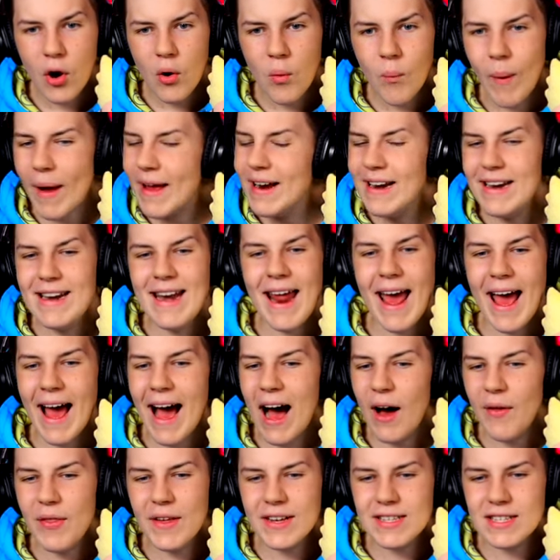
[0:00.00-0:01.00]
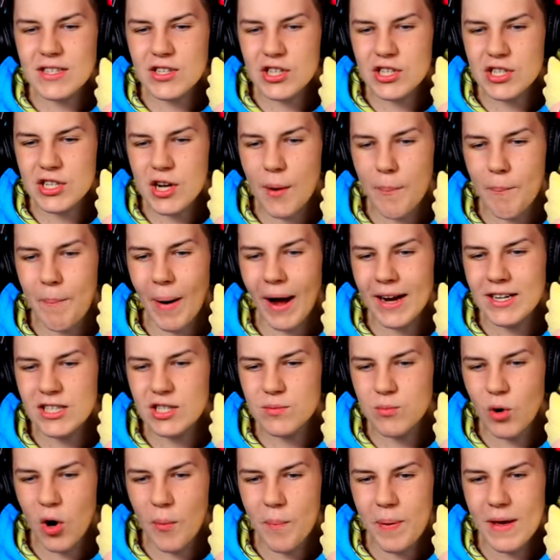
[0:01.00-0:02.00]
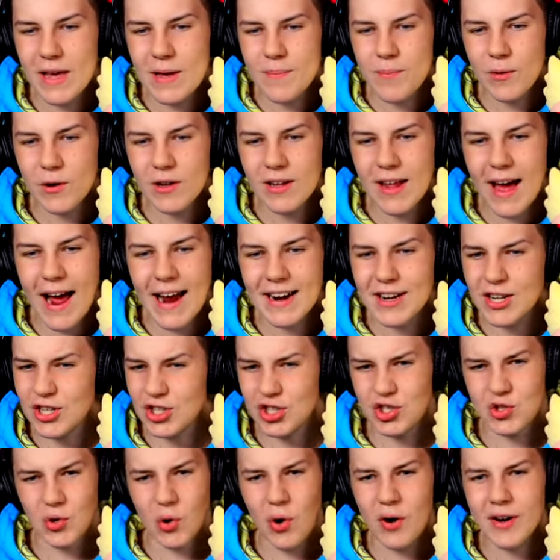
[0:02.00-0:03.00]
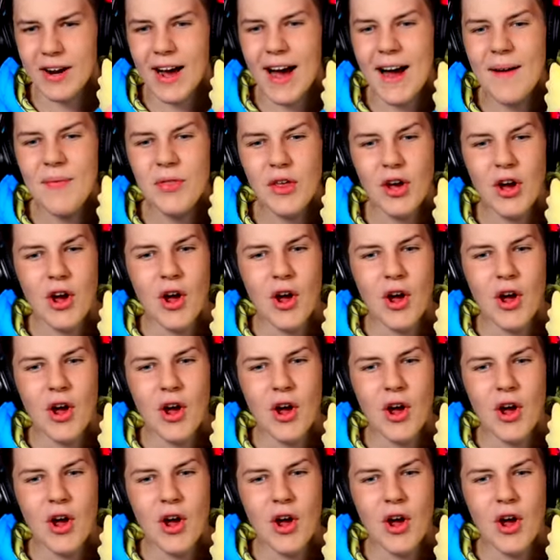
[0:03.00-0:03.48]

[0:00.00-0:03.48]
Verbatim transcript: Wait, now there's just a bunch more people and it's shorter?